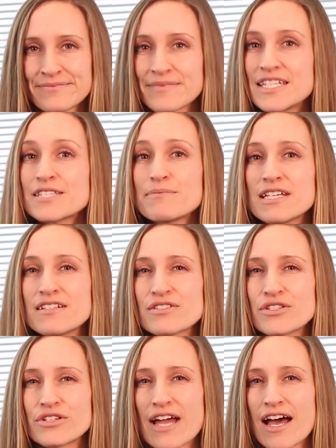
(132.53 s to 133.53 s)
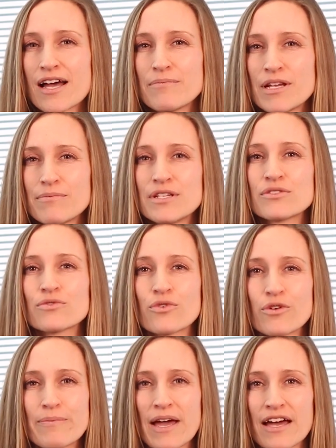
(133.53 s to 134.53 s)
This means your ad may be
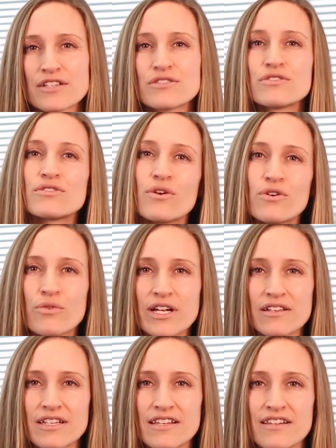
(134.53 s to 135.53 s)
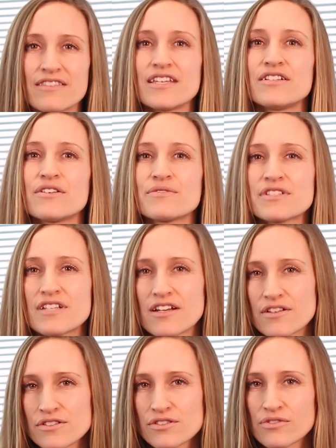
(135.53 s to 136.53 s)
scrolled past so quickly that they don't stay
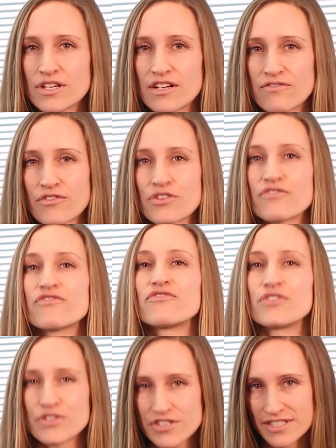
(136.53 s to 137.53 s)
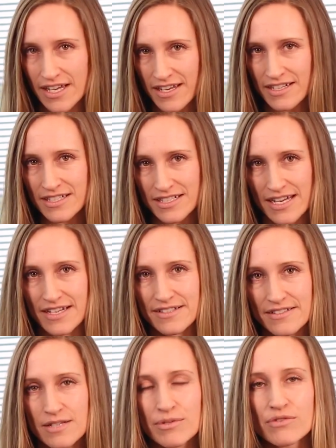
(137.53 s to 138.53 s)
on the screen for the full second it
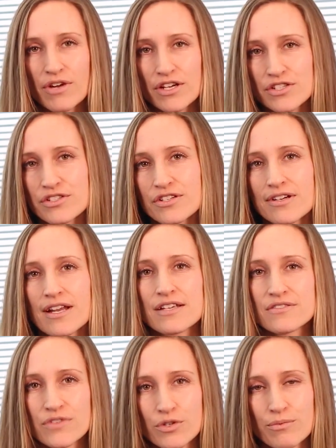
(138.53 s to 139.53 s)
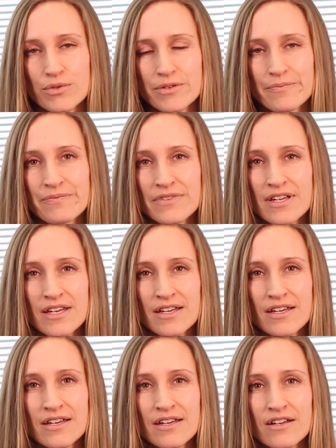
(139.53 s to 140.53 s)
takes to be registered as viewable.
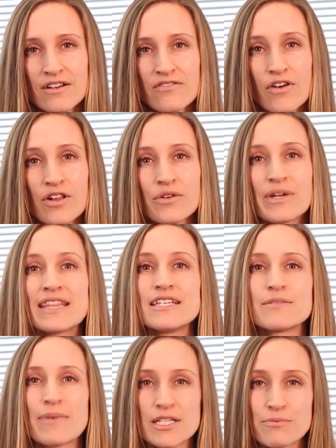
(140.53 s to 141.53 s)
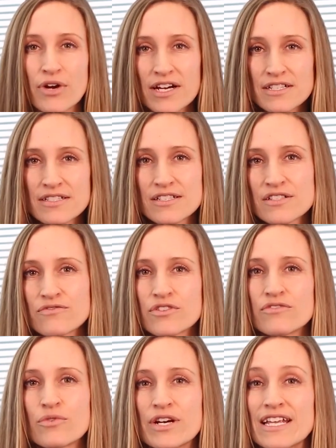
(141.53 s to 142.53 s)
Following these best practices for
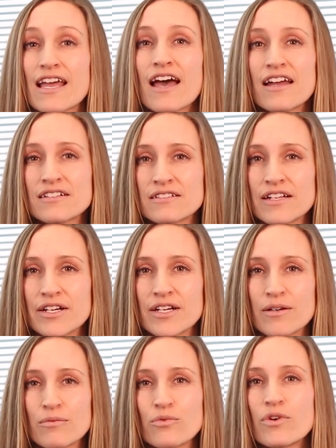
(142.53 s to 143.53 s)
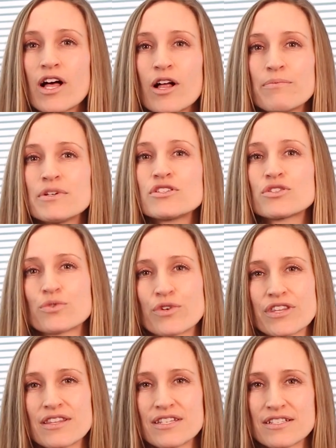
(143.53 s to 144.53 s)
avoiding ad clutter will help ensure
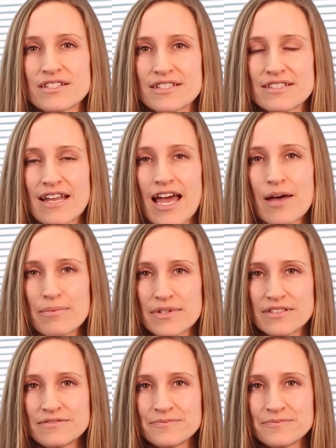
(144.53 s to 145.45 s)
that this doesn't happen.